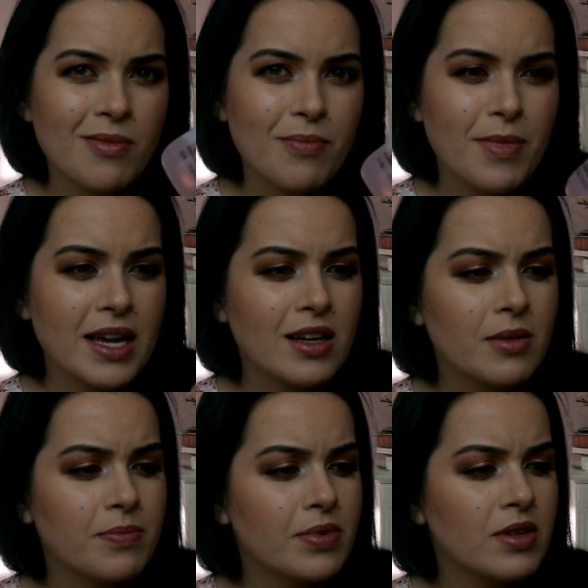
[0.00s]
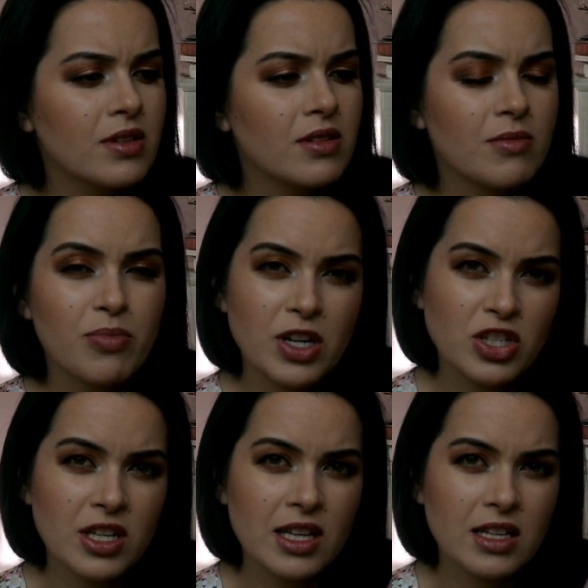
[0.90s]
makeup brush
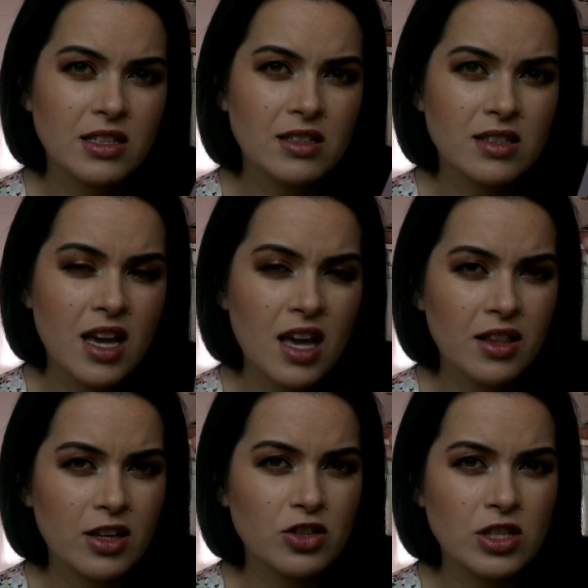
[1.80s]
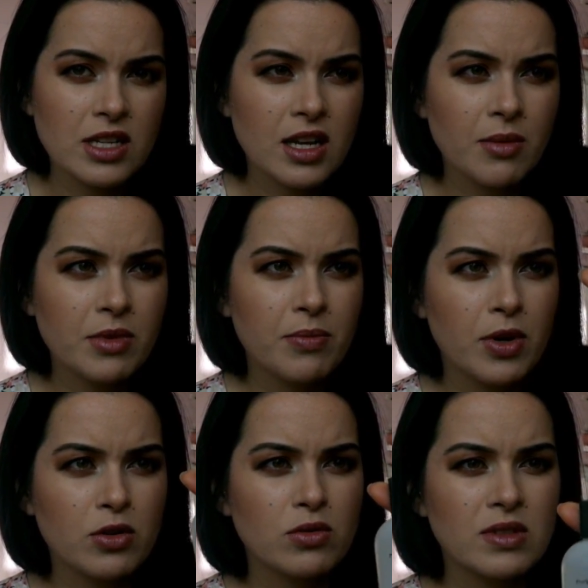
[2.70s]
cleaners, they usually come in
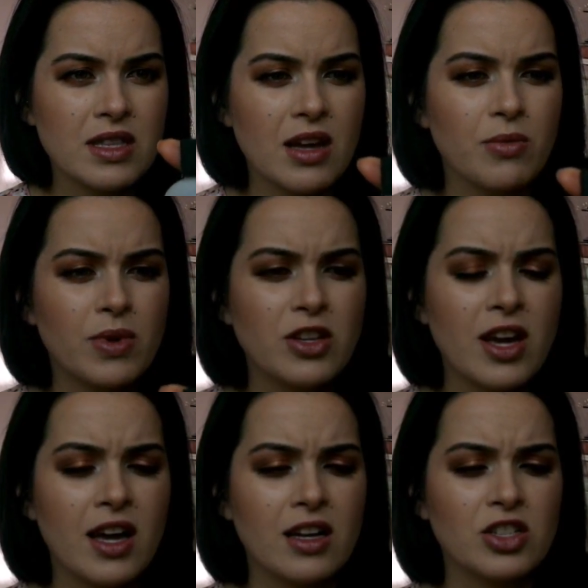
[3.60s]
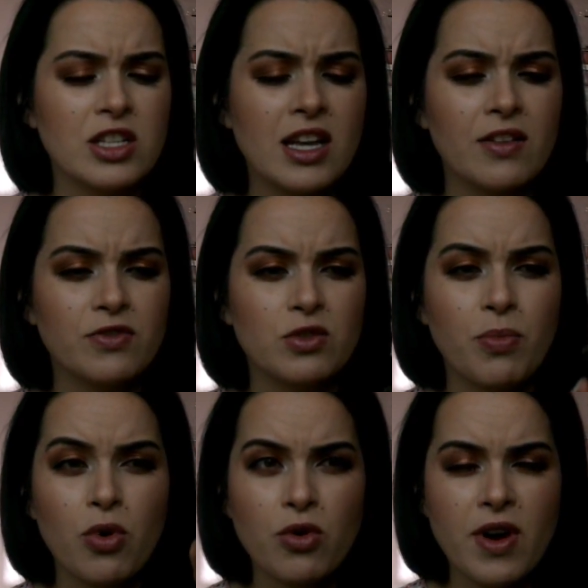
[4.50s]
bottles where you actually have to
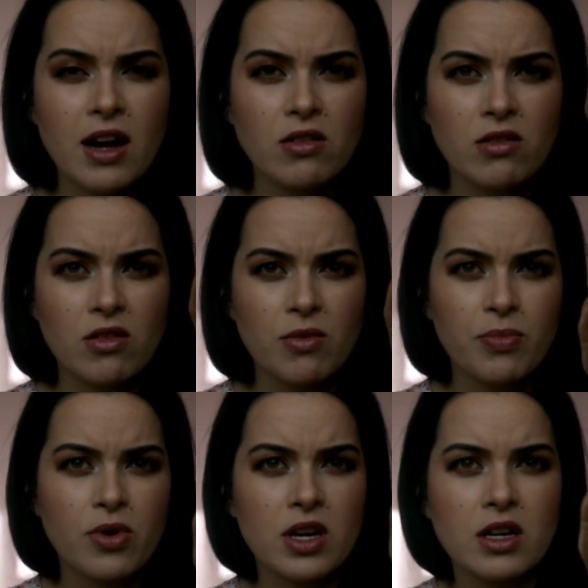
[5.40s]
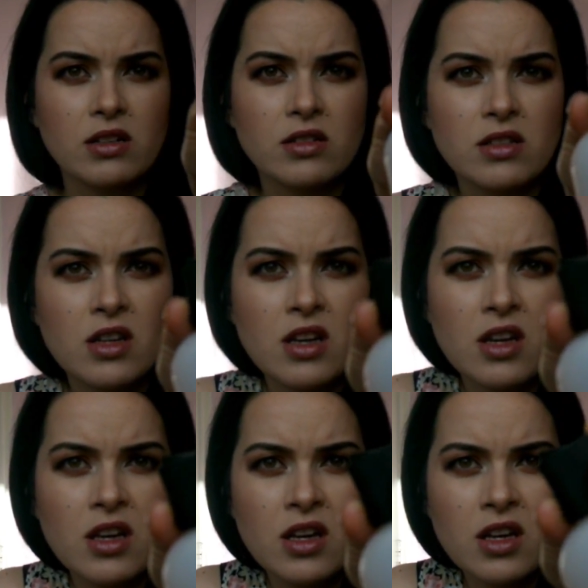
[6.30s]
pour out the product.
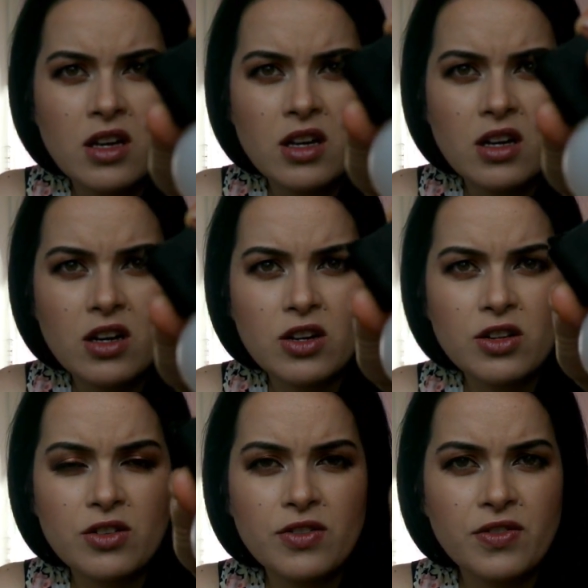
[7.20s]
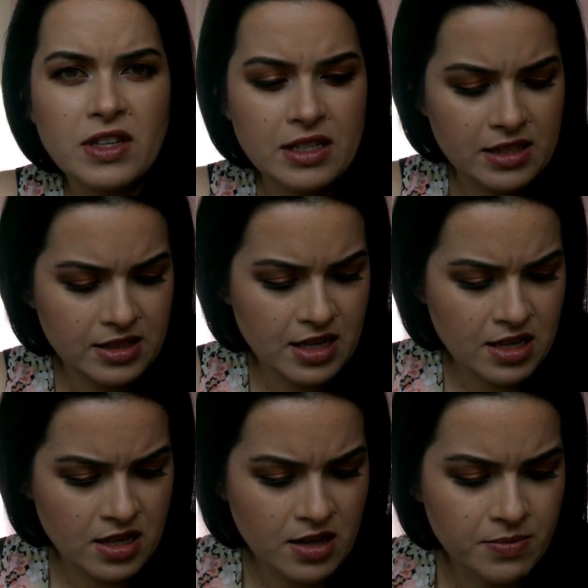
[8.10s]
I don't know if you can see
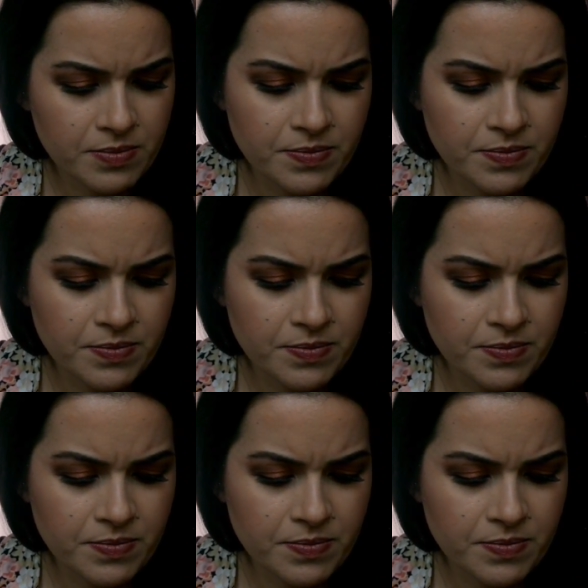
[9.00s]
that.